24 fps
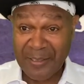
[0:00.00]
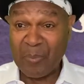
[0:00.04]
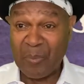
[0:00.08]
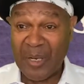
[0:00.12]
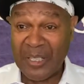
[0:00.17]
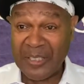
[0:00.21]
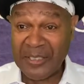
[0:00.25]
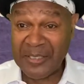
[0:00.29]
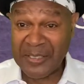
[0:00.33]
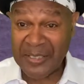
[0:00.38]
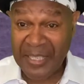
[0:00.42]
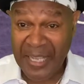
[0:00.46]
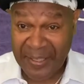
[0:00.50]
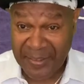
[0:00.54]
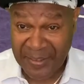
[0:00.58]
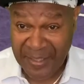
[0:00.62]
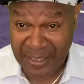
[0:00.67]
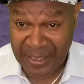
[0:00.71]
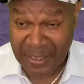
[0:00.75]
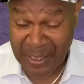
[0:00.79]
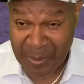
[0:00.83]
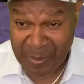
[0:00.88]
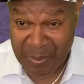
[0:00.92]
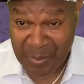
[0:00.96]
but nothing
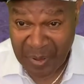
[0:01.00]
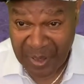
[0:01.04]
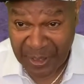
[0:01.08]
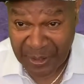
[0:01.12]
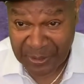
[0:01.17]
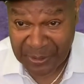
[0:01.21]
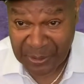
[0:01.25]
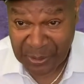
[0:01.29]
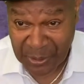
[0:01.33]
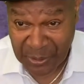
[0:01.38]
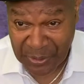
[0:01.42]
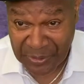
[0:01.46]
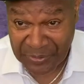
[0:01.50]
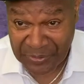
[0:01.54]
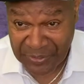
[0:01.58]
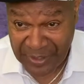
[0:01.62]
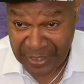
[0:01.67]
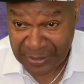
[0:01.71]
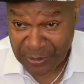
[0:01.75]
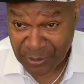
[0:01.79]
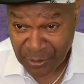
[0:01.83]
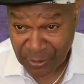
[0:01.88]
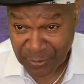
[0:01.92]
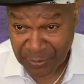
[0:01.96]
compared to a
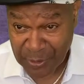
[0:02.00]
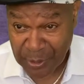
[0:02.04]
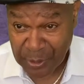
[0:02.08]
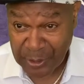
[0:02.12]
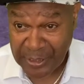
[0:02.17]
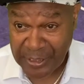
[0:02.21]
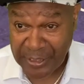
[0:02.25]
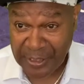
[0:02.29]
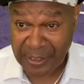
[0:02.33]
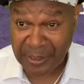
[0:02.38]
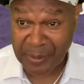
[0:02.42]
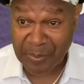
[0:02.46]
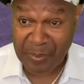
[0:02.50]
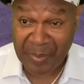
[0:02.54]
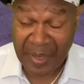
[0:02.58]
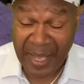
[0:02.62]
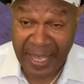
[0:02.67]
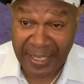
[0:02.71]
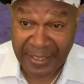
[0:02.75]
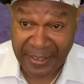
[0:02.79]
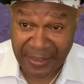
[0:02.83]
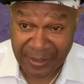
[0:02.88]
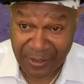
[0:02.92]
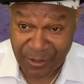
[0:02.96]
festival gig
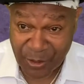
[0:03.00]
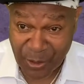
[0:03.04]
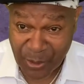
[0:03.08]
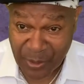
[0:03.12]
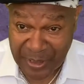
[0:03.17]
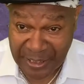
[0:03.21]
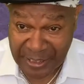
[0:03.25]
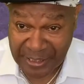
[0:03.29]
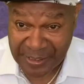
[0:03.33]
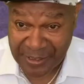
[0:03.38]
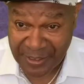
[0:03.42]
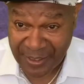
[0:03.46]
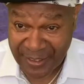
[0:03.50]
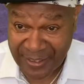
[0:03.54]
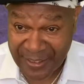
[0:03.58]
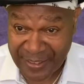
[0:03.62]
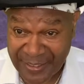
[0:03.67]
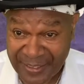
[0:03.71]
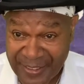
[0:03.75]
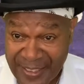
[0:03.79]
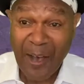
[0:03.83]
back in 2010.